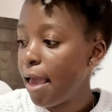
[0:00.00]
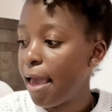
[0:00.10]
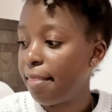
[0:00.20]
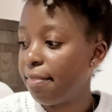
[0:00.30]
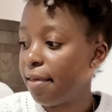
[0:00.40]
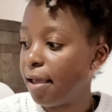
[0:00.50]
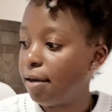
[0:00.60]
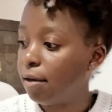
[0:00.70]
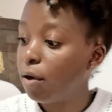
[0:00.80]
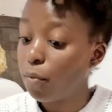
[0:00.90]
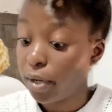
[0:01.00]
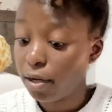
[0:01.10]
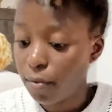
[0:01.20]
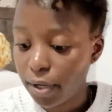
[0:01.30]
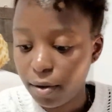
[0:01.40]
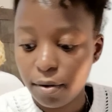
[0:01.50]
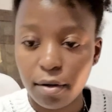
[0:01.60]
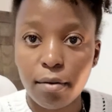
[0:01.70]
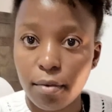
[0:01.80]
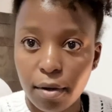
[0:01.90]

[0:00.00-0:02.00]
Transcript: And then we're going on.